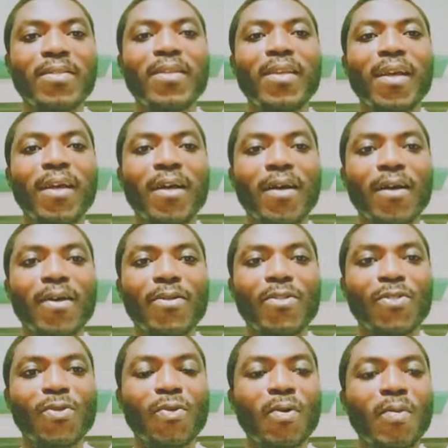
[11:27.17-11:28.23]

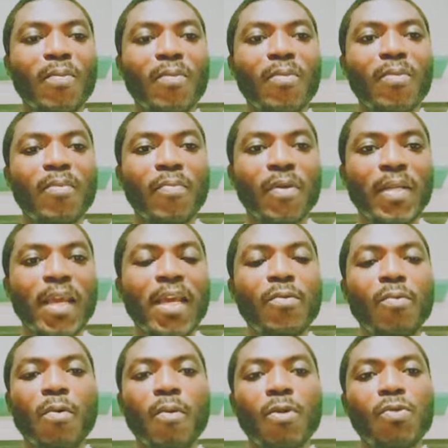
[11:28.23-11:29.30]
But then
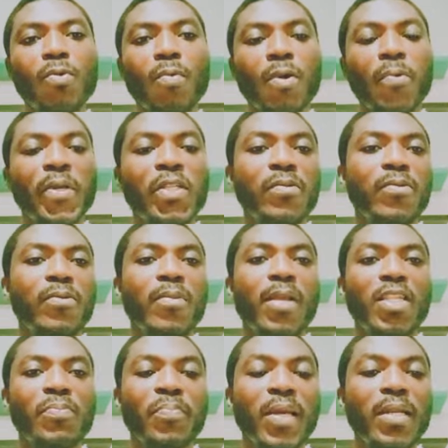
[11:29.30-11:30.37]
we want to work with
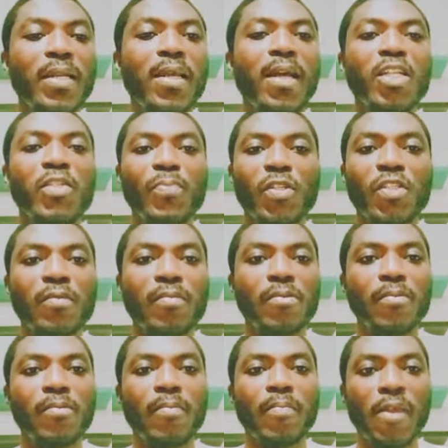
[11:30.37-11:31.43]
as many as possible
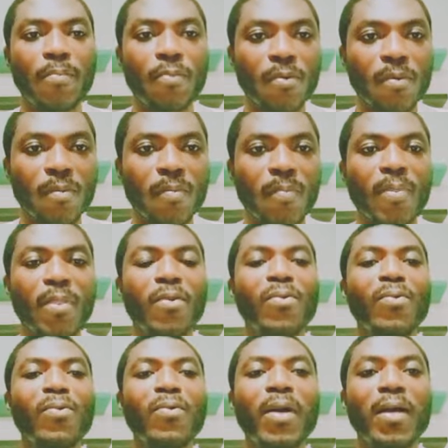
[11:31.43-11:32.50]
people
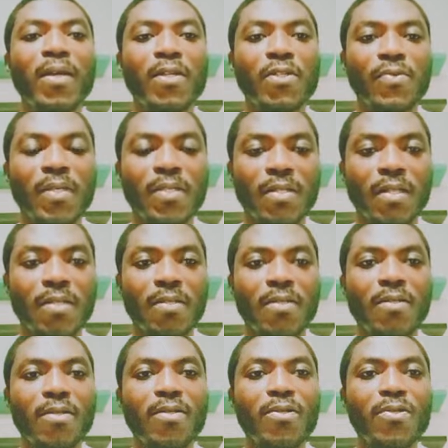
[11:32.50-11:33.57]
who are interested.
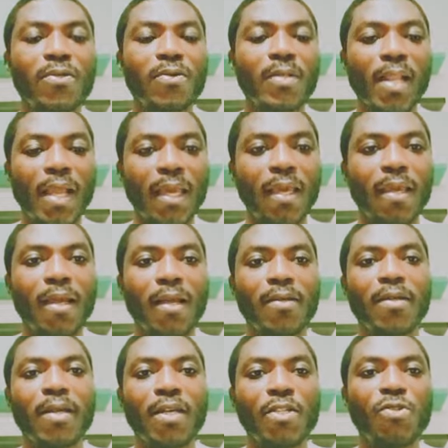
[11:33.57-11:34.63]
So like
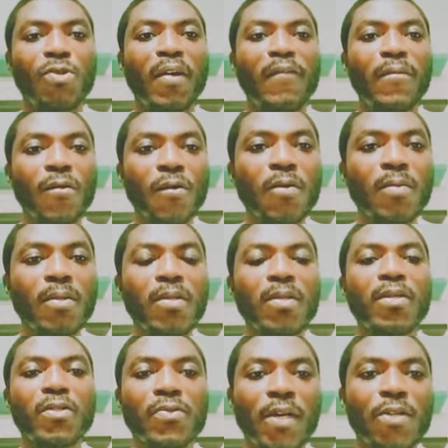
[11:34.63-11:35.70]
as you have known,
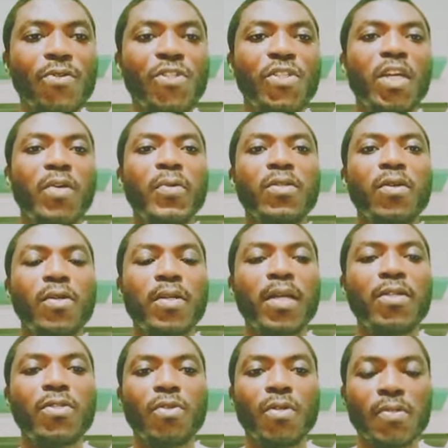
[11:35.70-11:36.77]
trying to share with
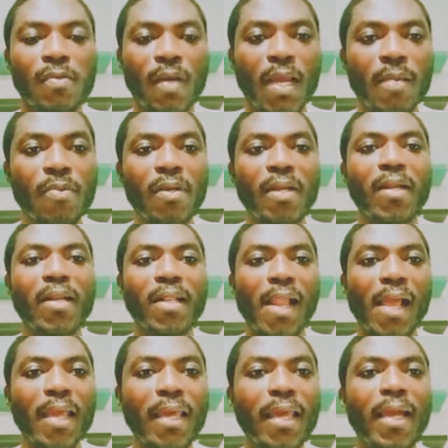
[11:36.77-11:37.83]
others, subscribe,
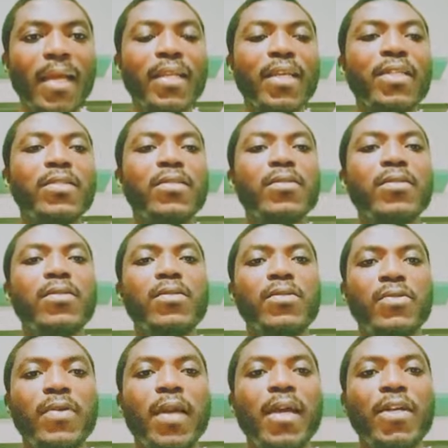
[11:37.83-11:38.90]
like, and then
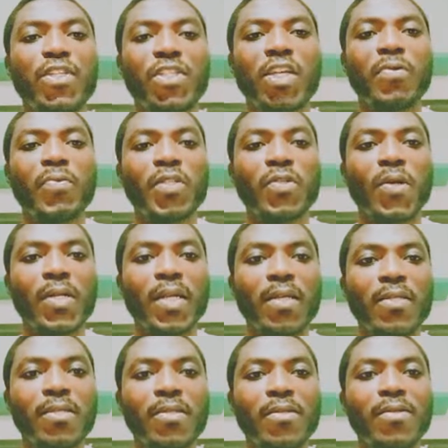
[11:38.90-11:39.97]
try and share with
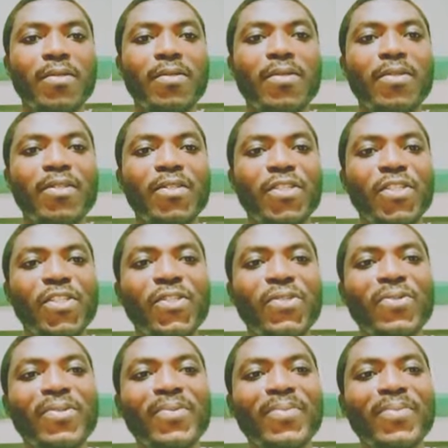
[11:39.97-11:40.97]
others. See you